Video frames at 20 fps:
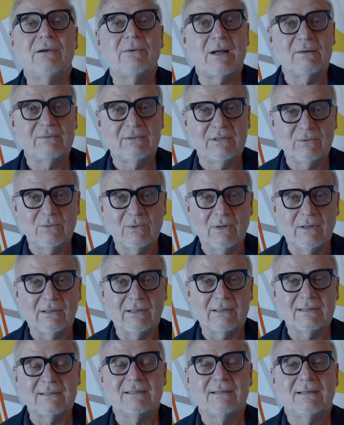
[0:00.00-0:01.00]
around the
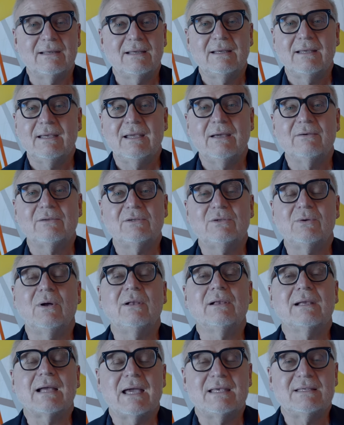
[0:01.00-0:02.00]
world, to
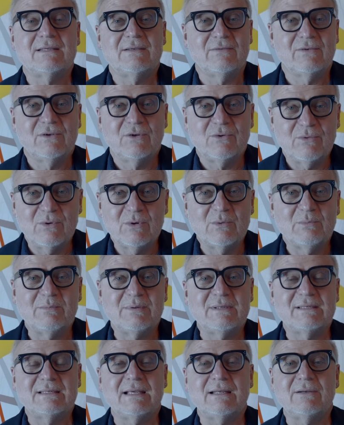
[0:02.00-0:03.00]
all kinds of
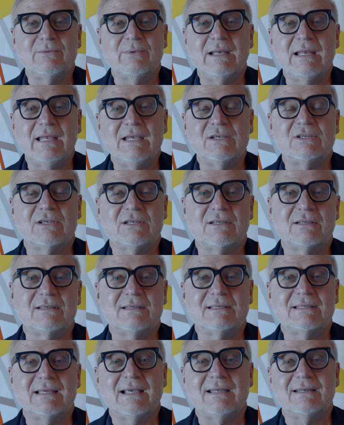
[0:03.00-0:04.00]
groups and
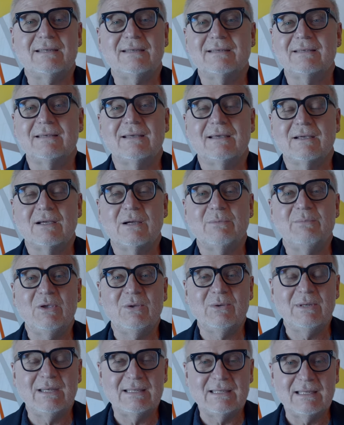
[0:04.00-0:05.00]
religions and
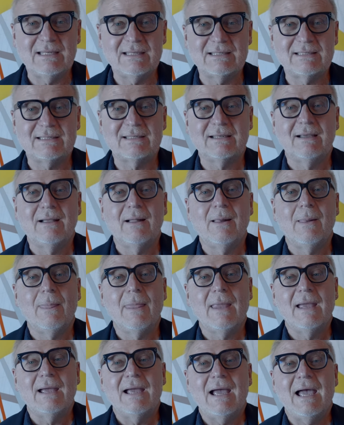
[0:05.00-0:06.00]
communities,
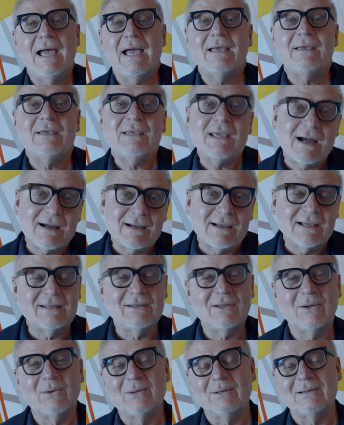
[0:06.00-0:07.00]
young and
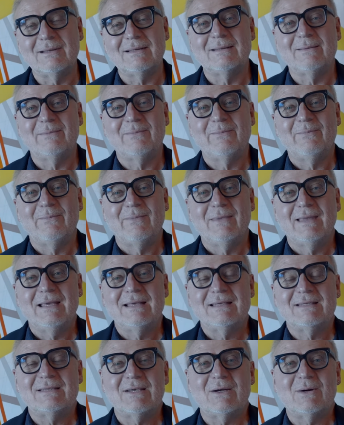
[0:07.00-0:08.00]
old.
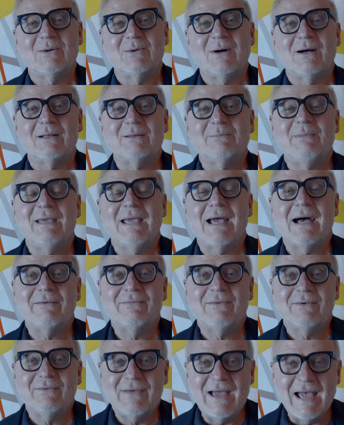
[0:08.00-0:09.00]
So, on
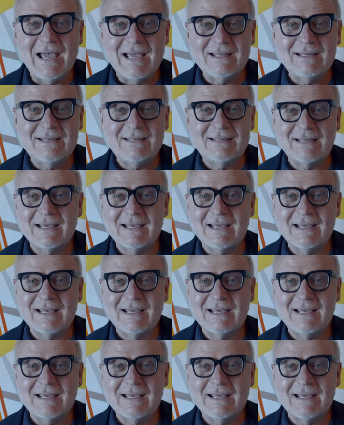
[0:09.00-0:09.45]
behalf of Ed,